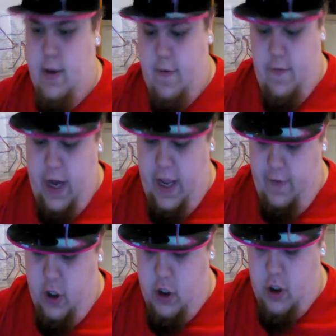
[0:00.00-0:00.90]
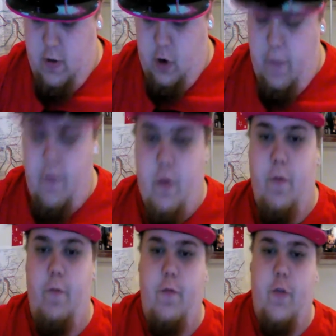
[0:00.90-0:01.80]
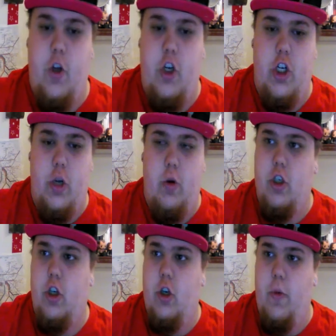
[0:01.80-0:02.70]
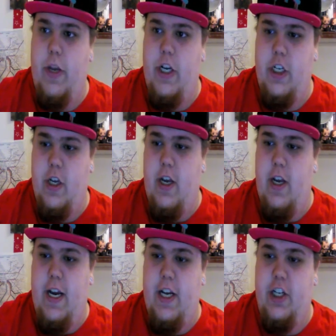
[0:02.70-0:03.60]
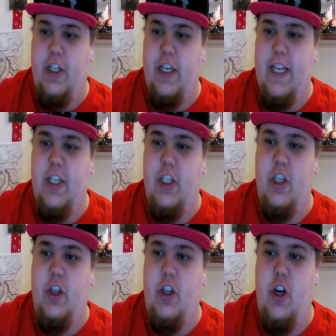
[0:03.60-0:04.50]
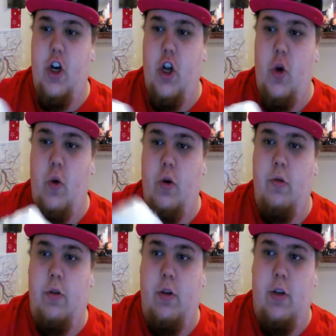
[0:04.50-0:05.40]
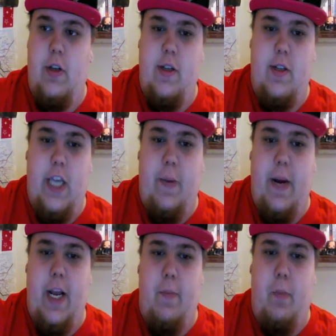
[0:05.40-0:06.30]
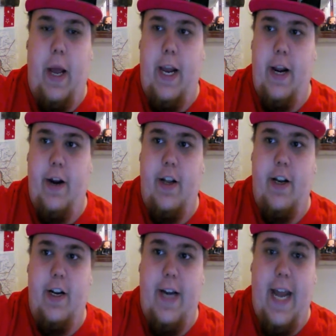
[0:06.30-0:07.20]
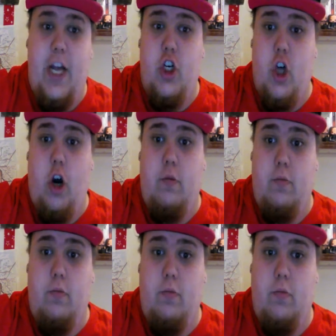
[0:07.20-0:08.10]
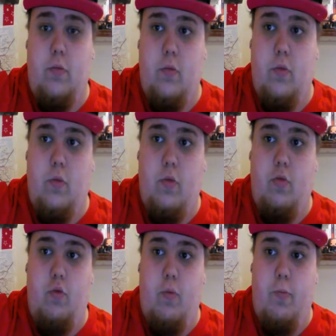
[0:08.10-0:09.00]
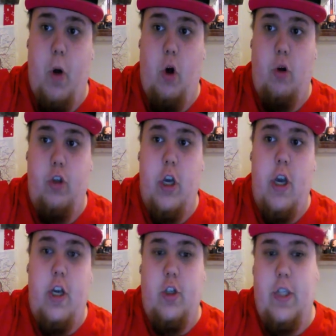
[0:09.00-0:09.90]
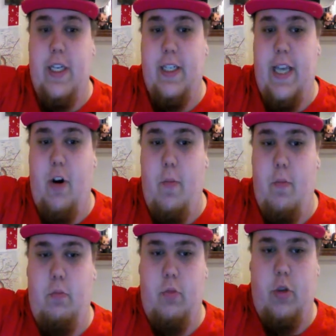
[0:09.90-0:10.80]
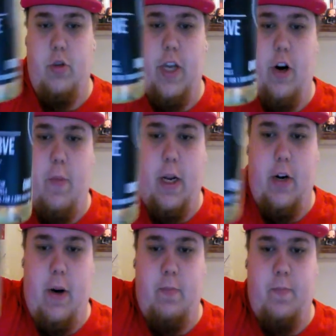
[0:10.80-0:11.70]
flavours coming from Future Juice, which, as you can see, these are the new TPD compliant Nick shot bottles. So these are 0 milligram.